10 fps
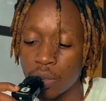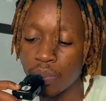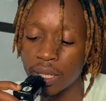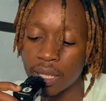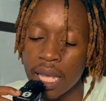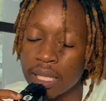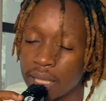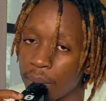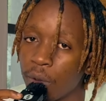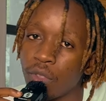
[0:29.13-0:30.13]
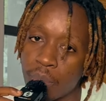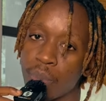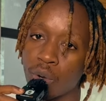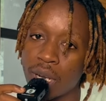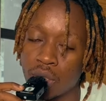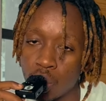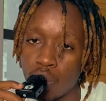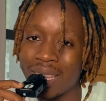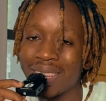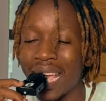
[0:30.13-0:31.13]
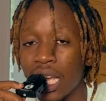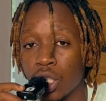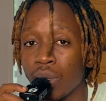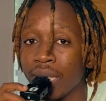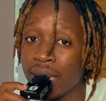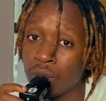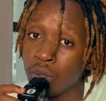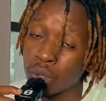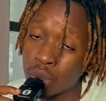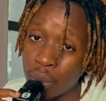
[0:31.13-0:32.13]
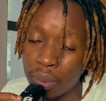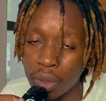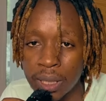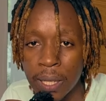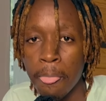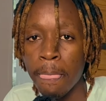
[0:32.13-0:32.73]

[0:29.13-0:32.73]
but some of the brokers do what they actually hit your stop loss